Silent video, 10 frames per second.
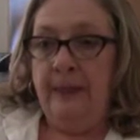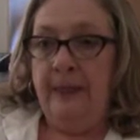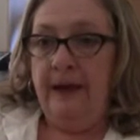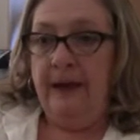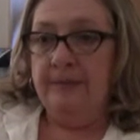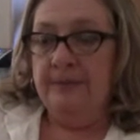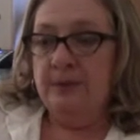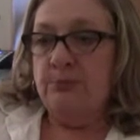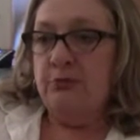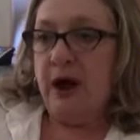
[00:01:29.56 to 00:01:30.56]

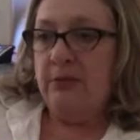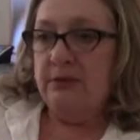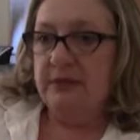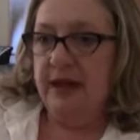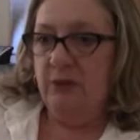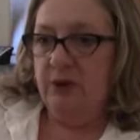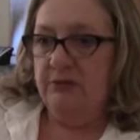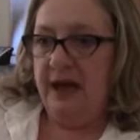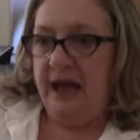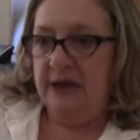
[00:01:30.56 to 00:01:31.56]
The problem that we've
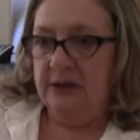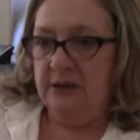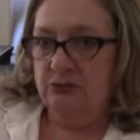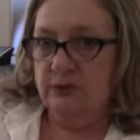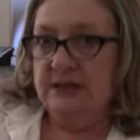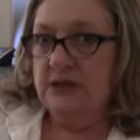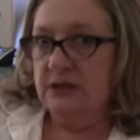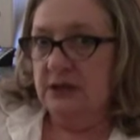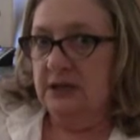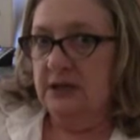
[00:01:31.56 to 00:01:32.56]
had in
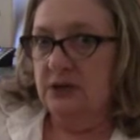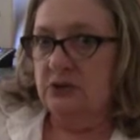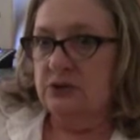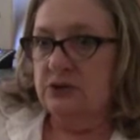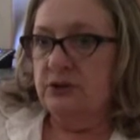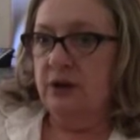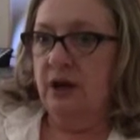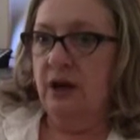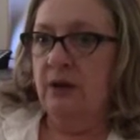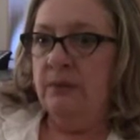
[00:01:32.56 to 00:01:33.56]
recent years
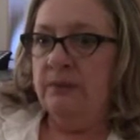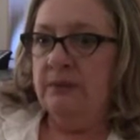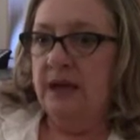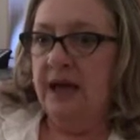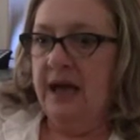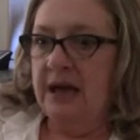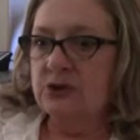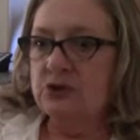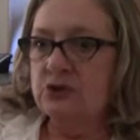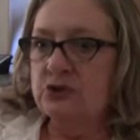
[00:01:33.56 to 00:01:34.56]

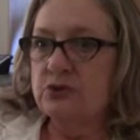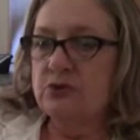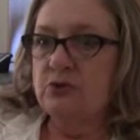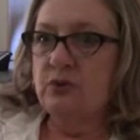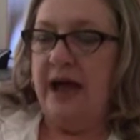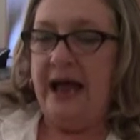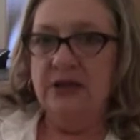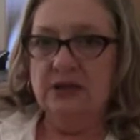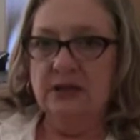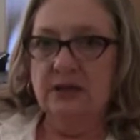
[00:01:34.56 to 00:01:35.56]
has to do
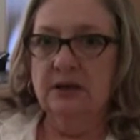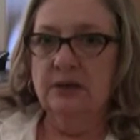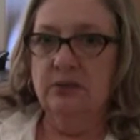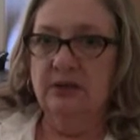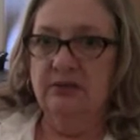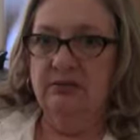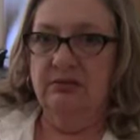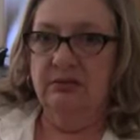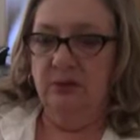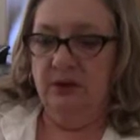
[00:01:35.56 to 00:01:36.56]
actually
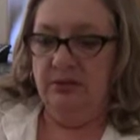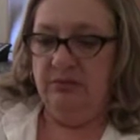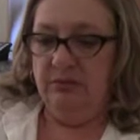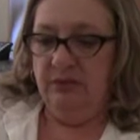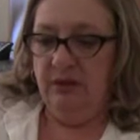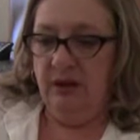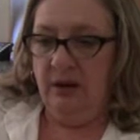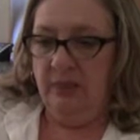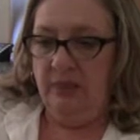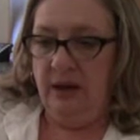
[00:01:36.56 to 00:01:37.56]
with
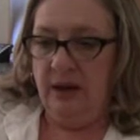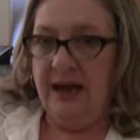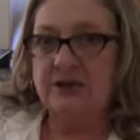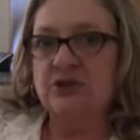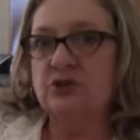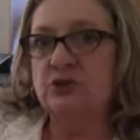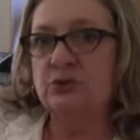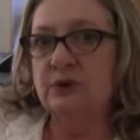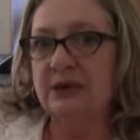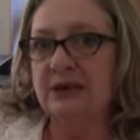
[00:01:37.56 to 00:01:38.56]
access
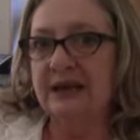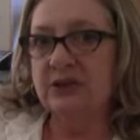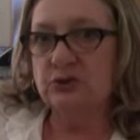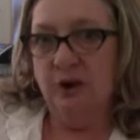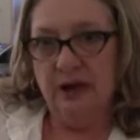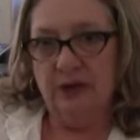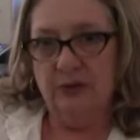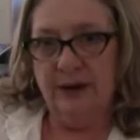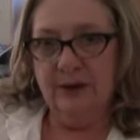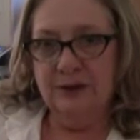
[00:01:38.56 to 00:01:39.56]
to electronic
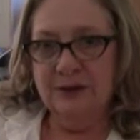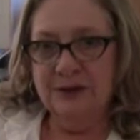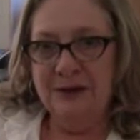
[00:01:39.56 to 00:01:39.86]
records.